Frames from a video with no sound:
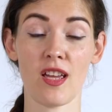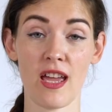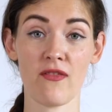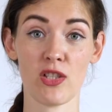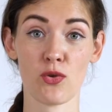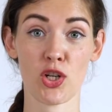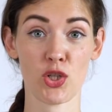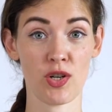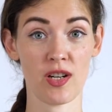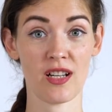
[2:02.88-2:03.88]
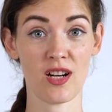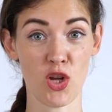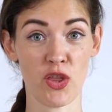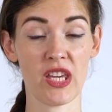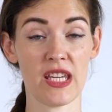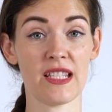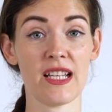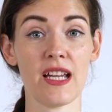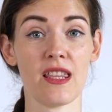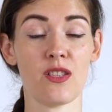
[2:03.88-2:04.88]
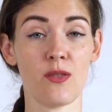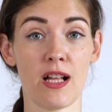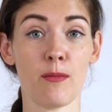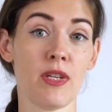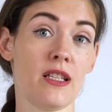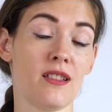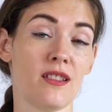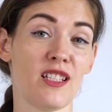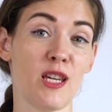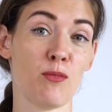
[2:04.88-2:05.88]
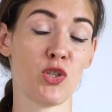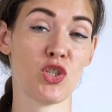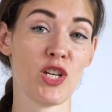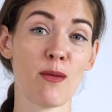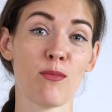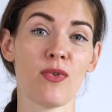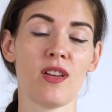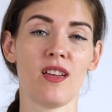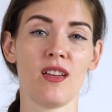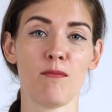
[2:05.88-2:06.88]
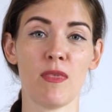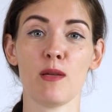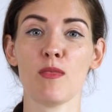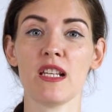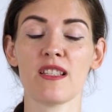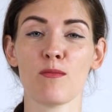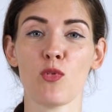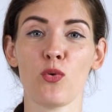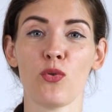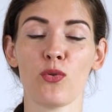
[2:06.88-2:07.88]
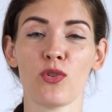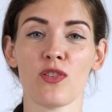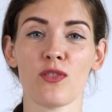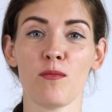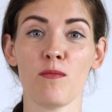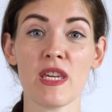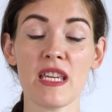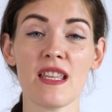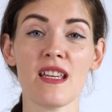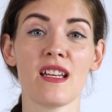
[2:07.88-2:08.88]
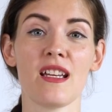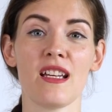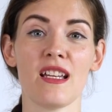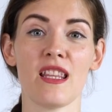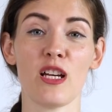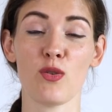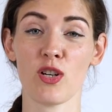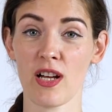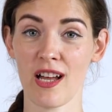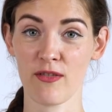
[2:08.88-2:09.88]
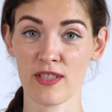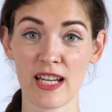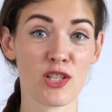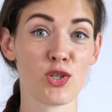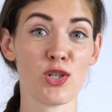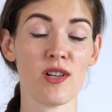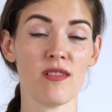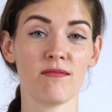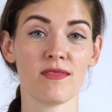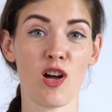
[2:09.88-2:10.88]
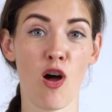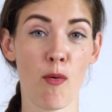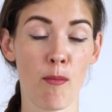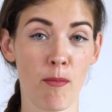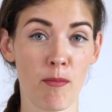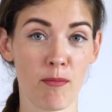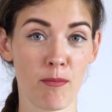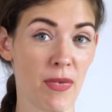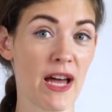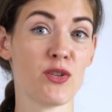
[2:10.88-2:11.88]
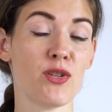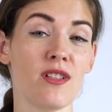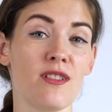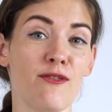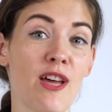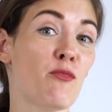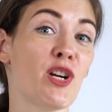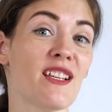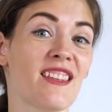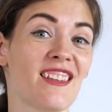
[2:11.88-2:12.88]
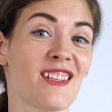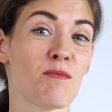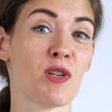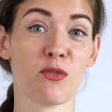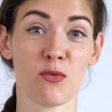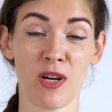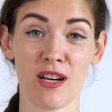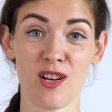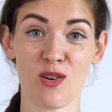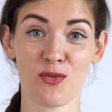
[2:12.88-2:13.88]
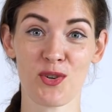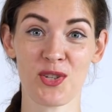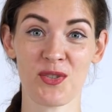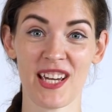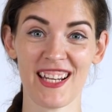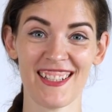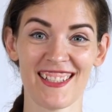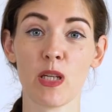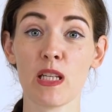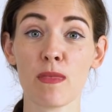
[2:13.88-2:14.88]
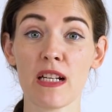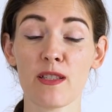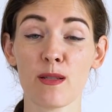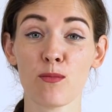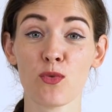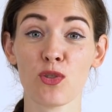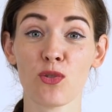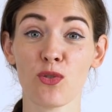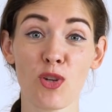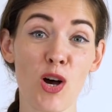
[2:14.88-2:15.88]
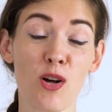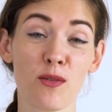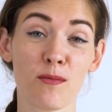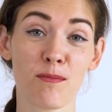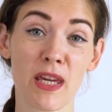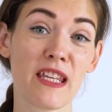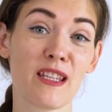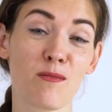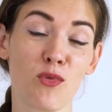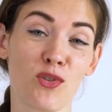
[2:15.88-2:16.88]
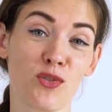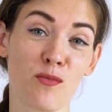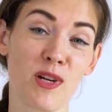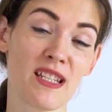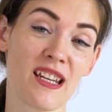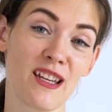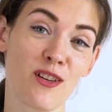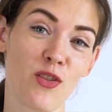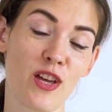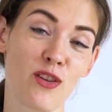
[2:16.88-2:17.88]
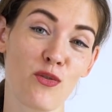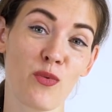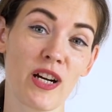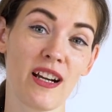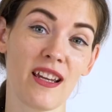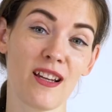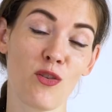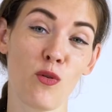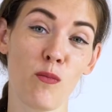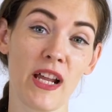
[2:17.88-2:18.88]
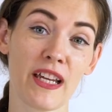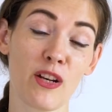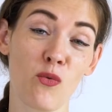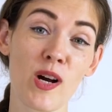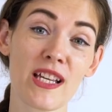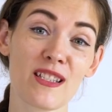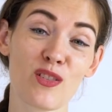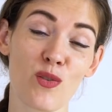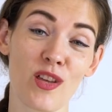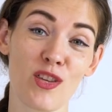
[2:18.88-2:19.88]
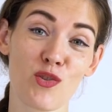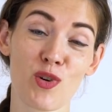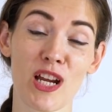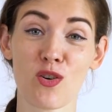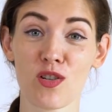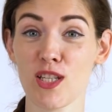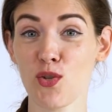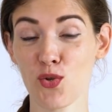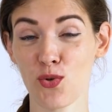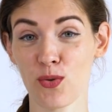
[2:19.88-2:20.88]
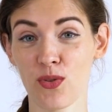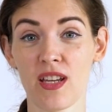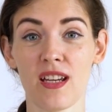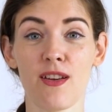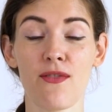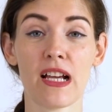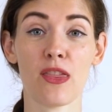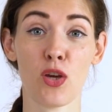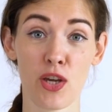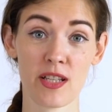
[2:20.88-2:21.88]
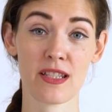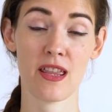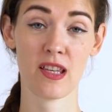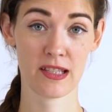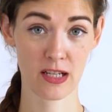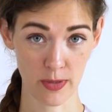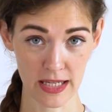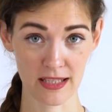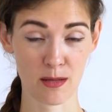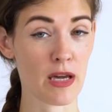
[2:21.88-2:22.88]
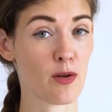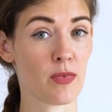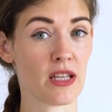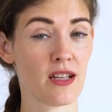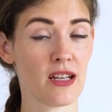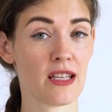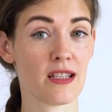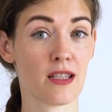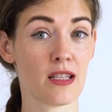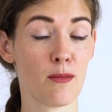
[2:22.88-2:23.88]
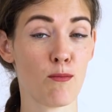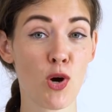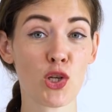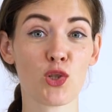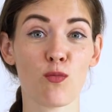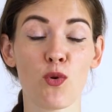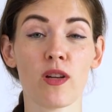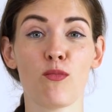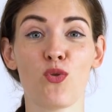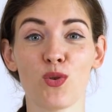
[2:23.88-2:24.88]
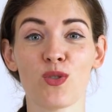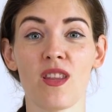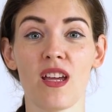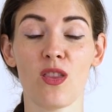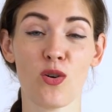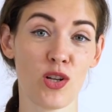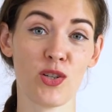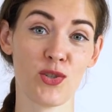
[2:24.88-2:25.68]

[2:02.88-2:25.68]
a heavy structure on the inside to help it keep its shape. Minimalism also doesn't mean that you can have textured or patterned fabrics because why not? Of course you can. Minimalism does not mean monochromatic, that you're wearing all black and white or that you're wearing only neutrals. In fact, the cut and the silhouette, in my opinion, is much more important than the color